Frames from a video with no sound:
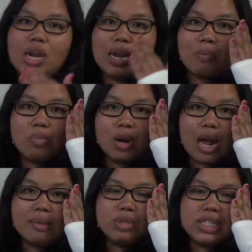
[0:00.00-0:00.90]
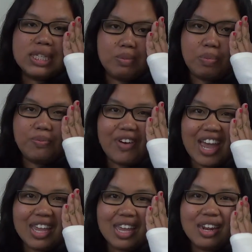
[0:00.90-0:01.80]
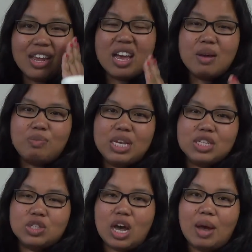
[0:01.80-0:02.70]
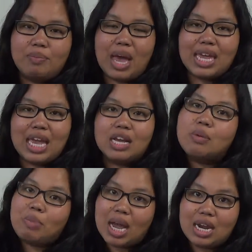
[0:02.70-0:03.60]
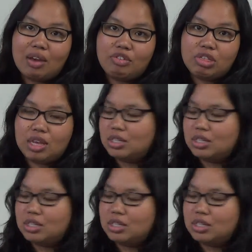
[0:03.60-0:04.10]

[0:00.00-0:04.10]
number, I'm just simplifying it because I can't combine everything